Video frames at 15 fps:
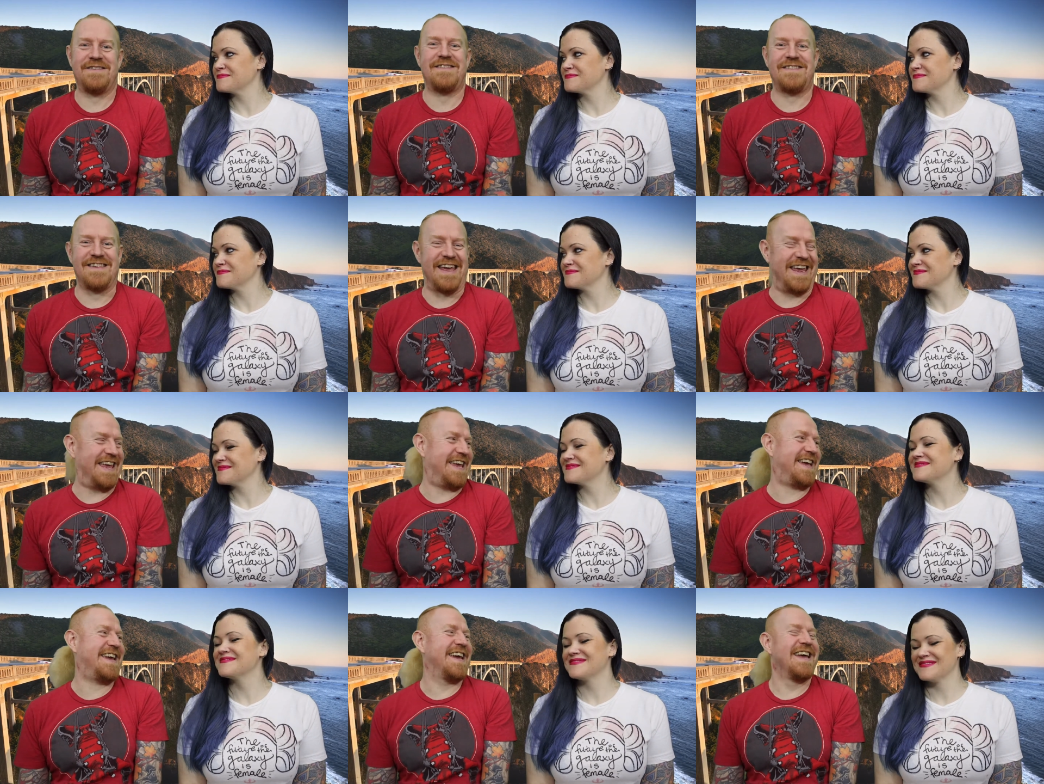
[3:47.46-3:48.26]

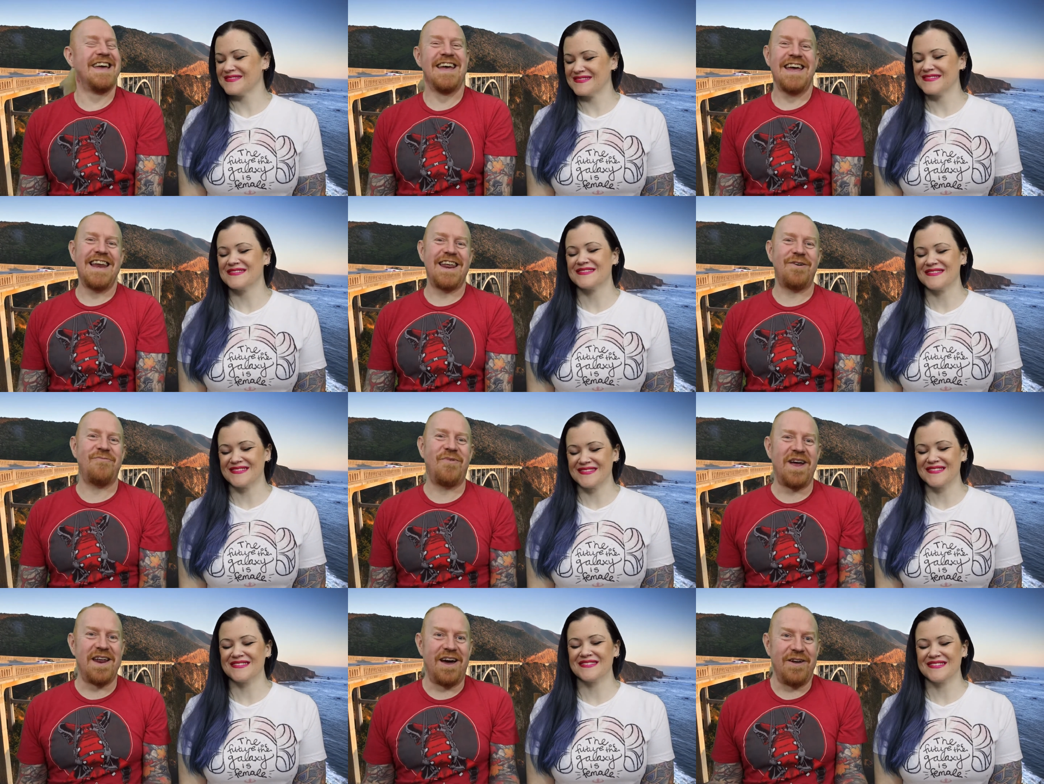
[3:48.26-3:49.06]
Speaker 1: sake. Like
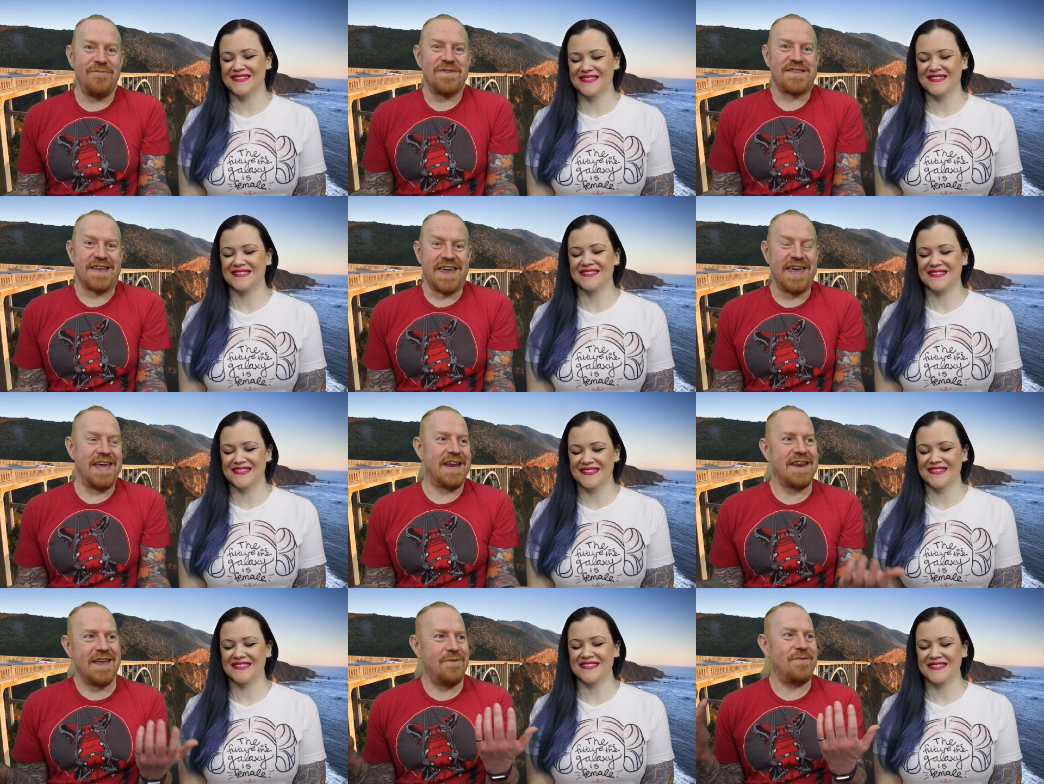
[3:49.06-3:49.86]
when I was a
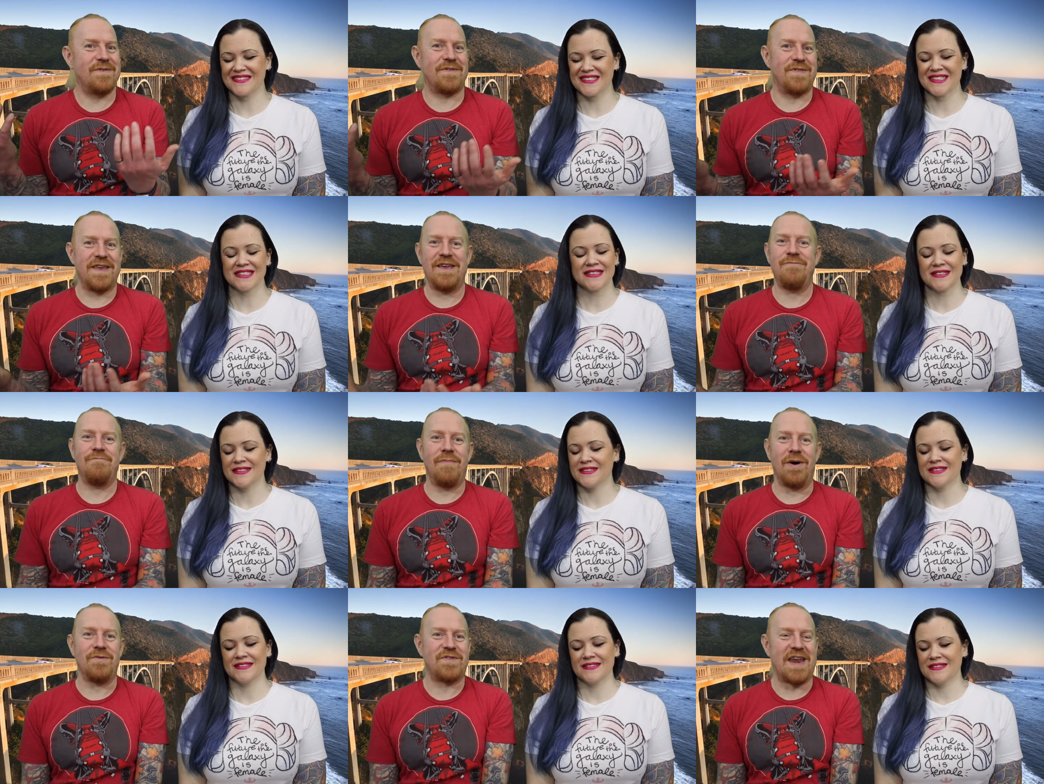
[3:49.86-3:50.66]
kid, he was the
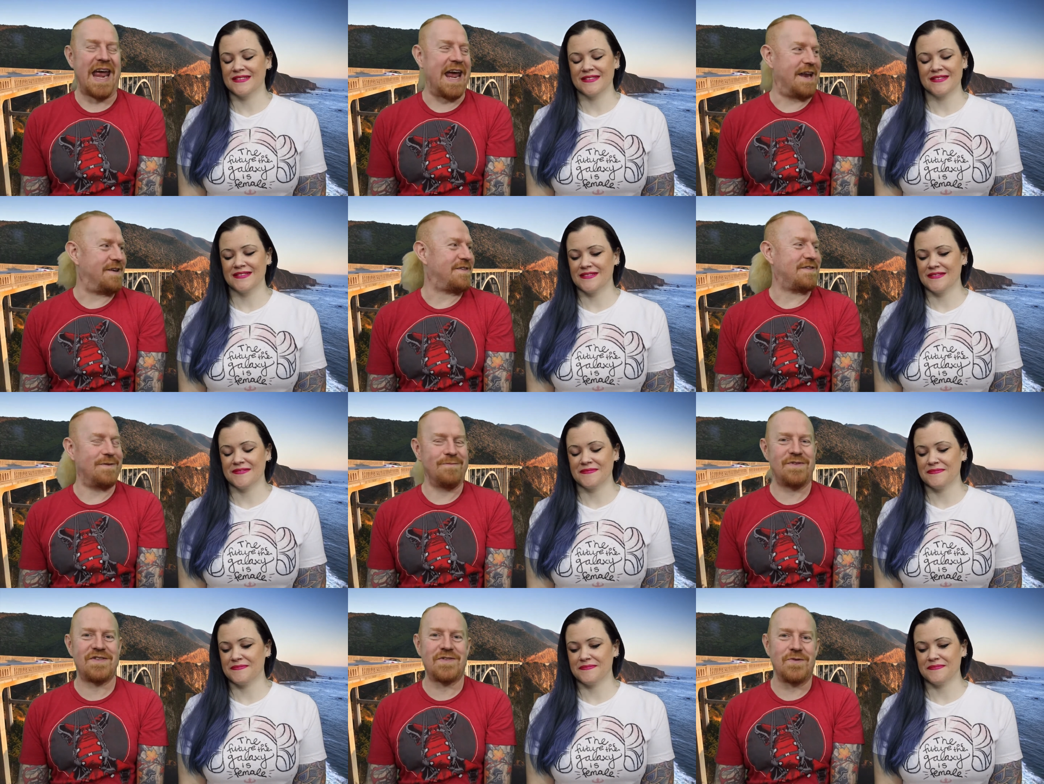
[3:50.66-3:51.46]
most
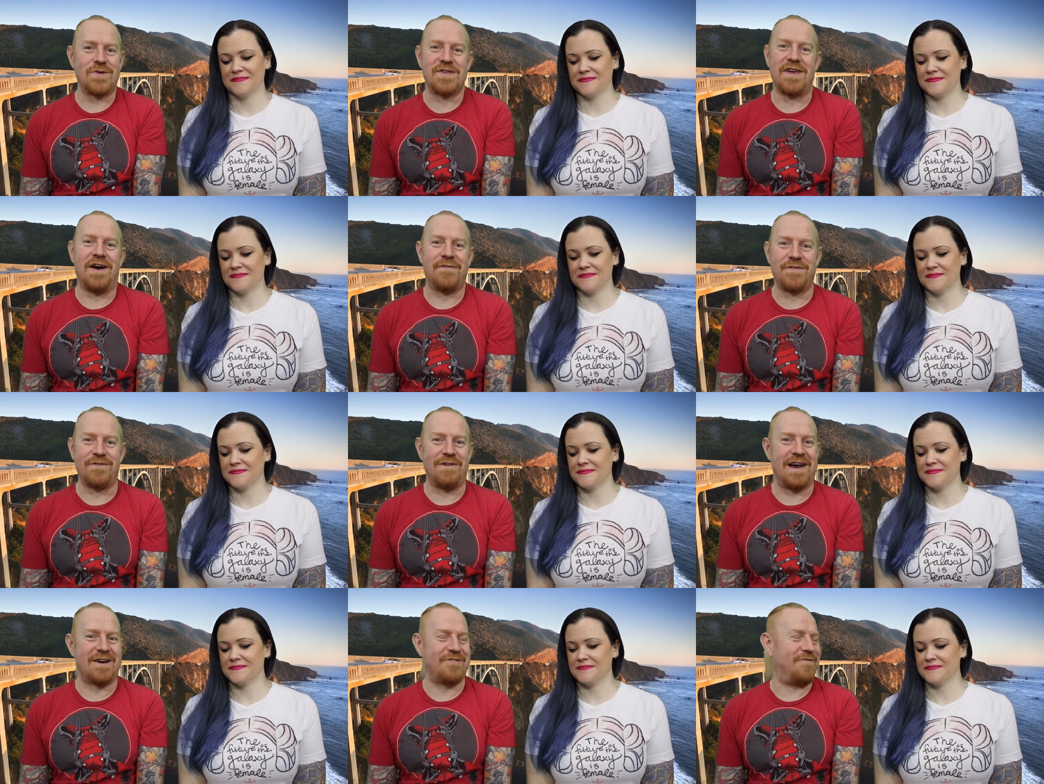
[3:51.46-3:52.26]
handsome,
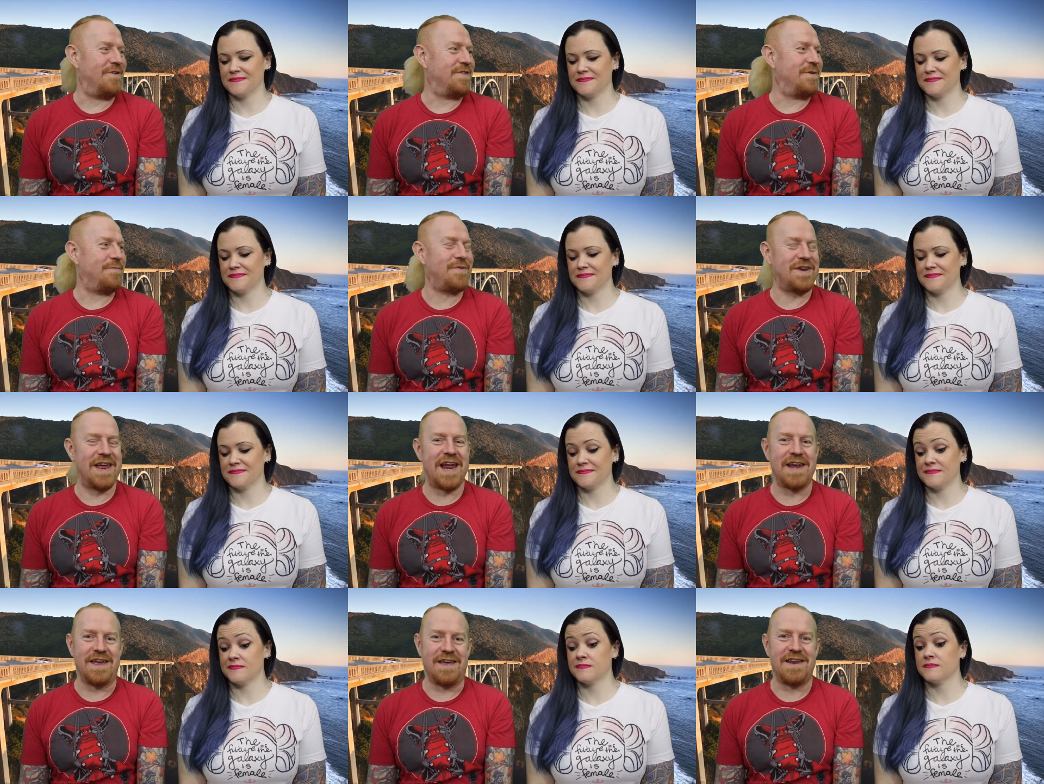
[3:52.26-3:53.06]
sought-after actor on the
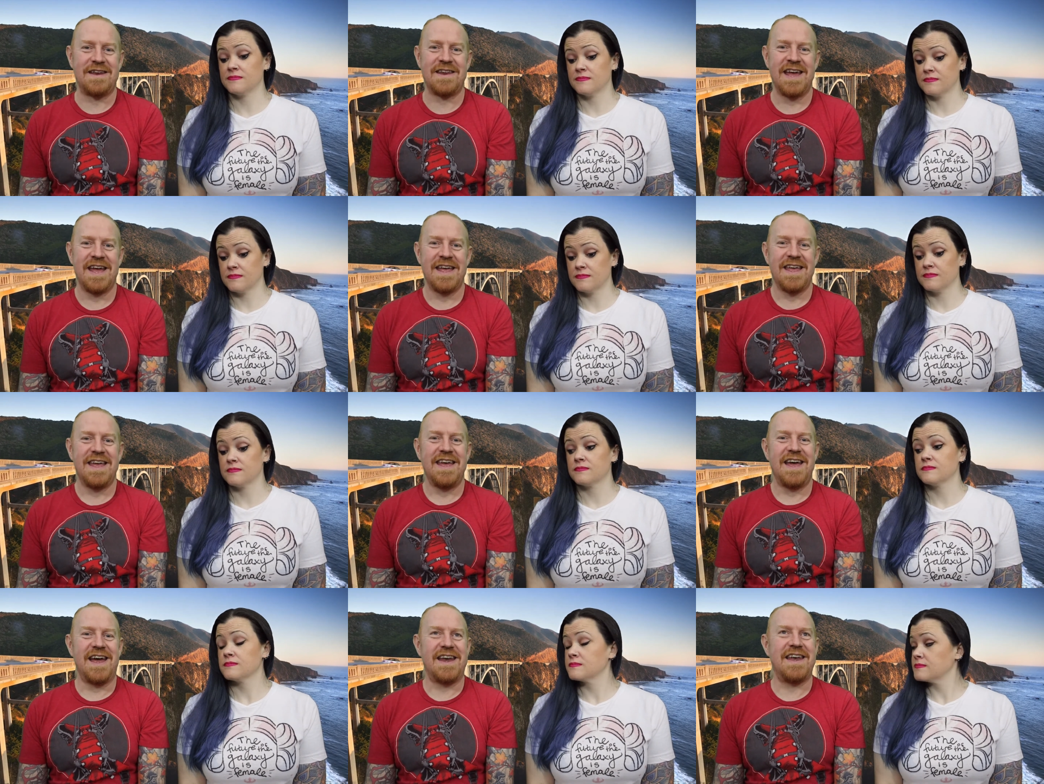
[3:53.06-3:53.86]
planet,
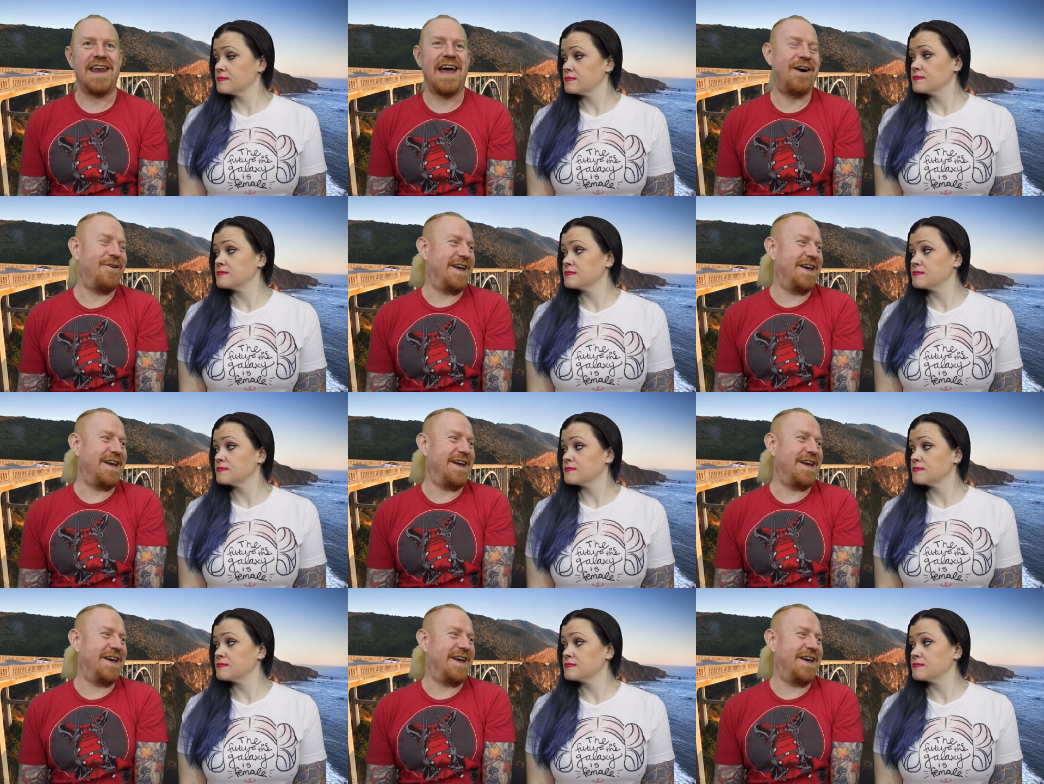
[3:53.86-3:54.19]
and now